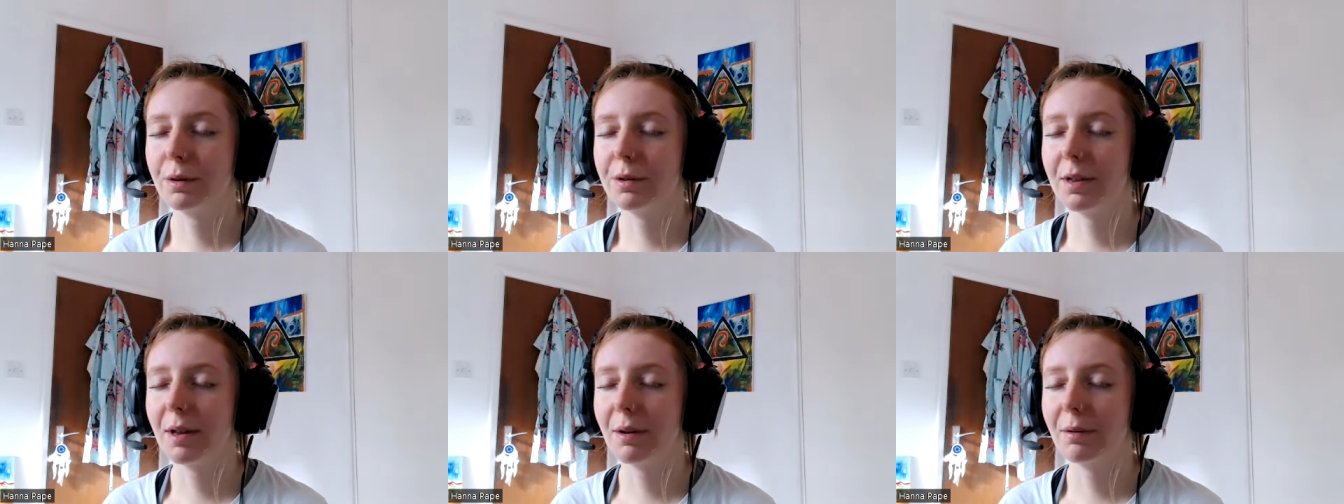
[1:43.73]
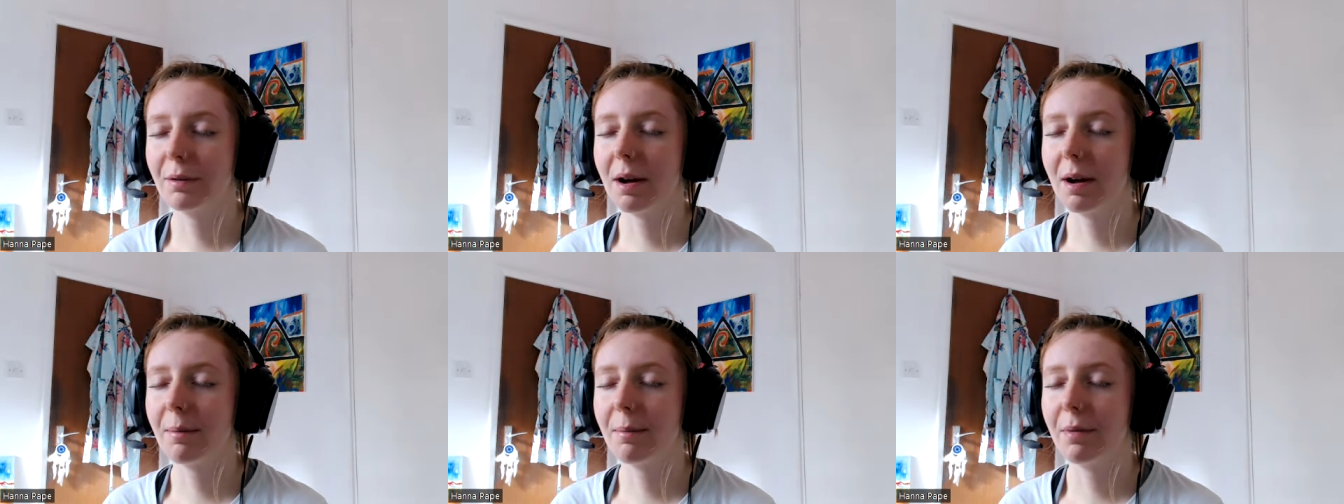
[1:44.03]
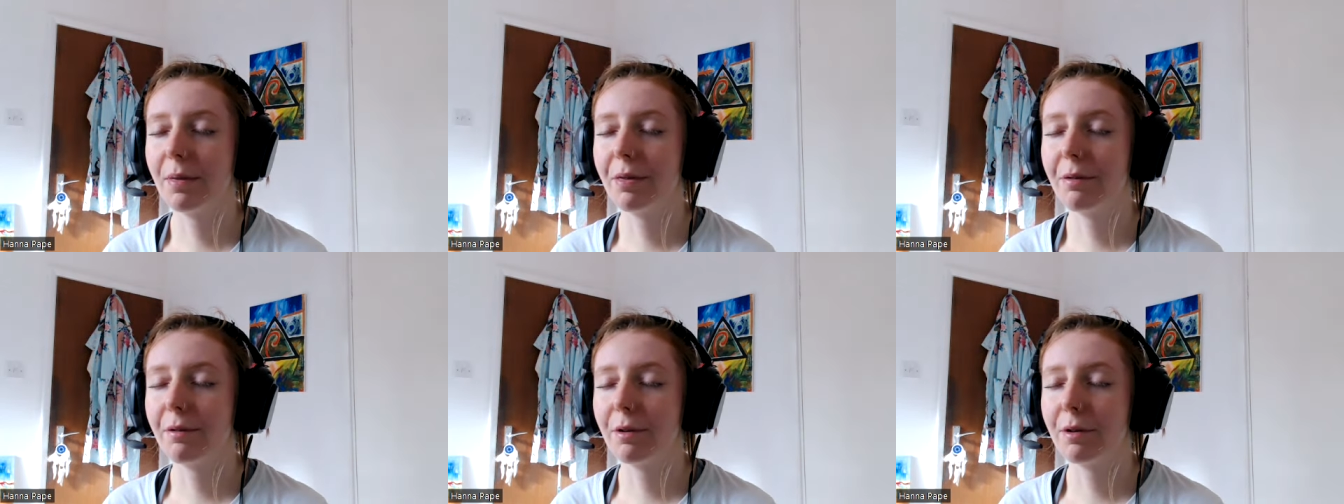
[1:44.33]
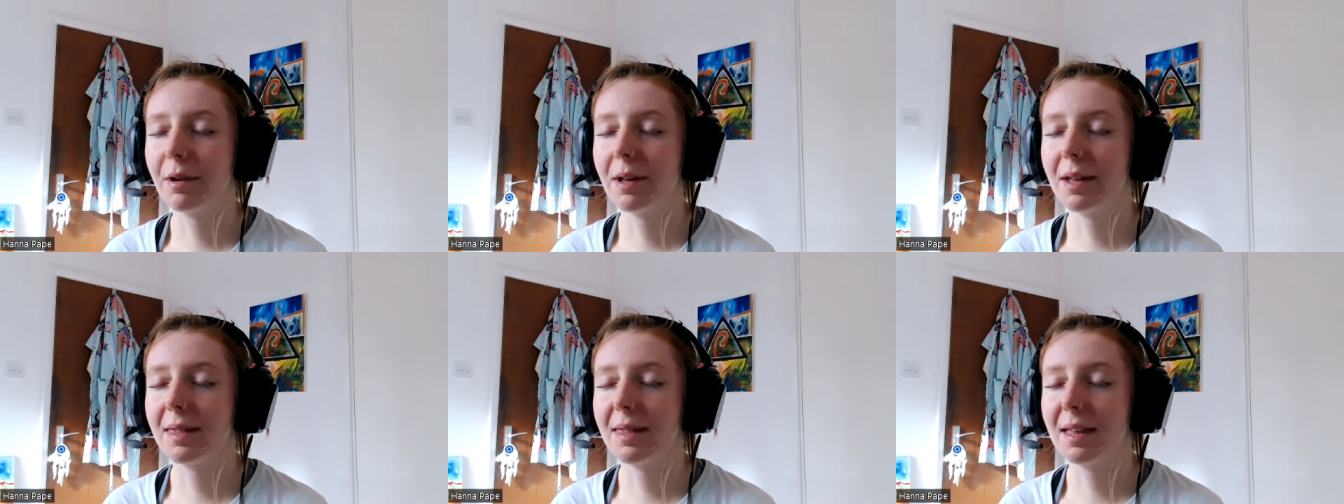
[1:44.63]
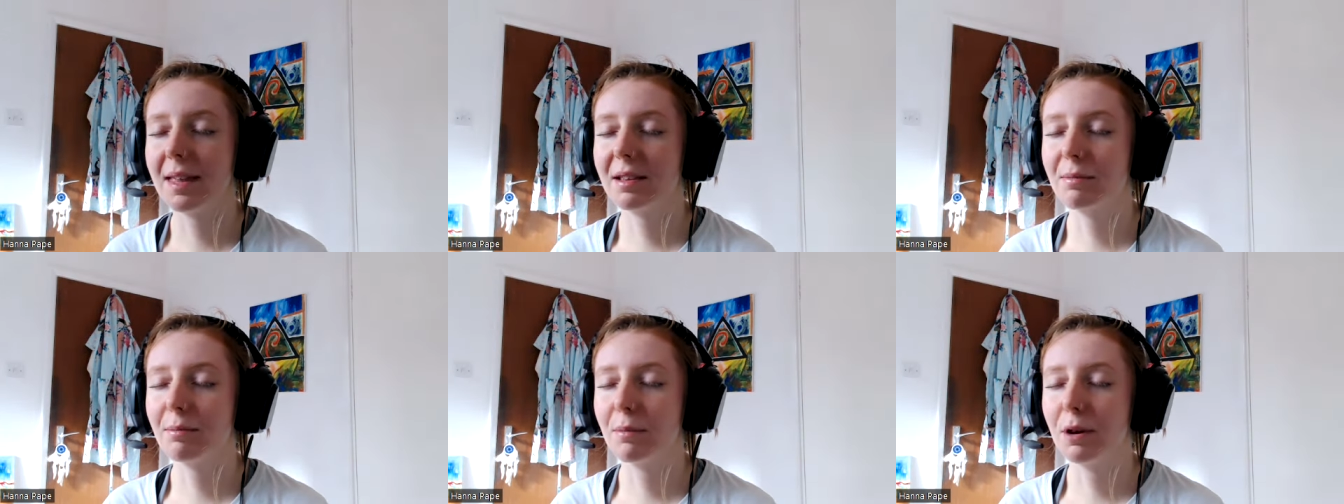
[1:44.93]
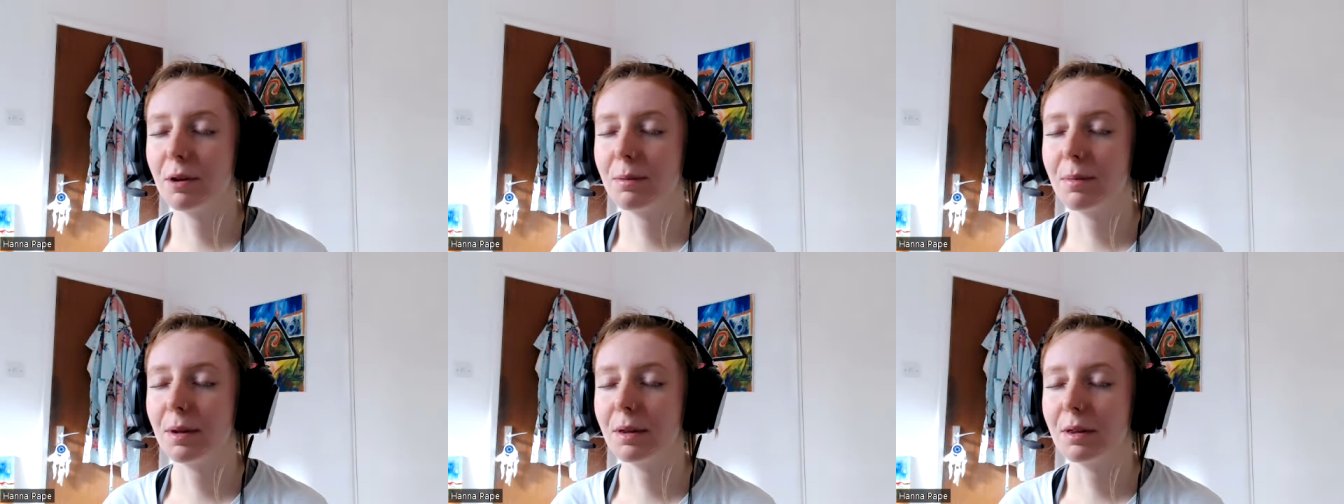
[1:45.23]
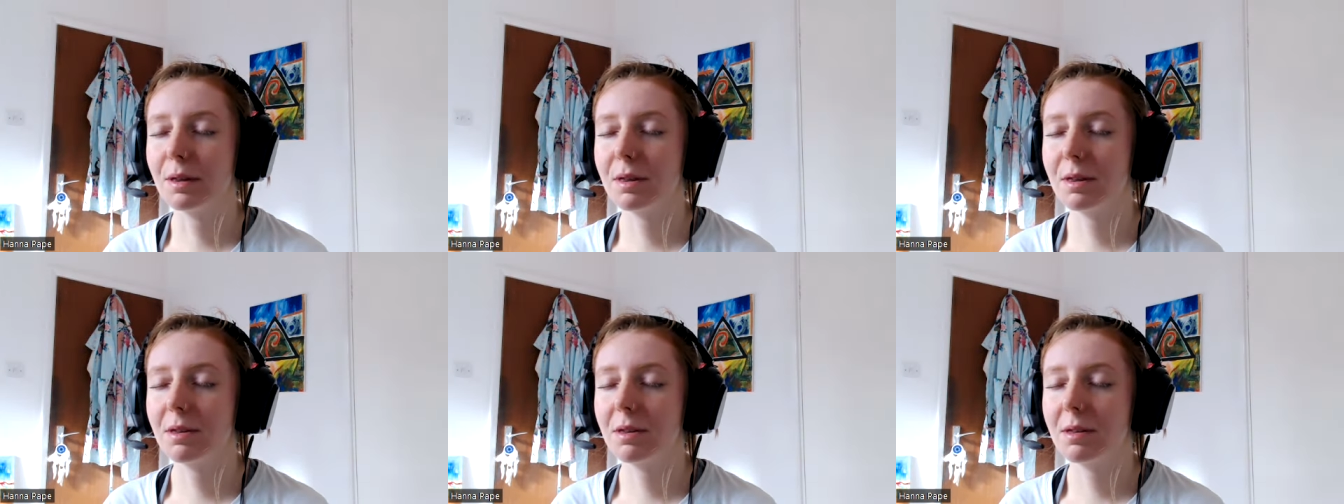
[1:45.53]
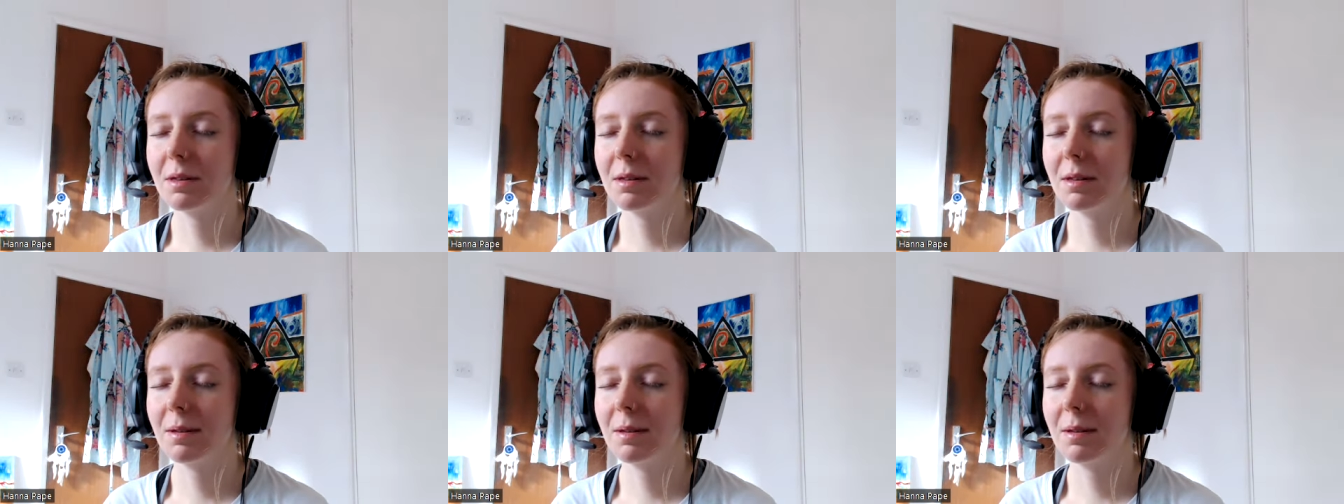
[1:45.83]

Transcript: shall come through in this moment.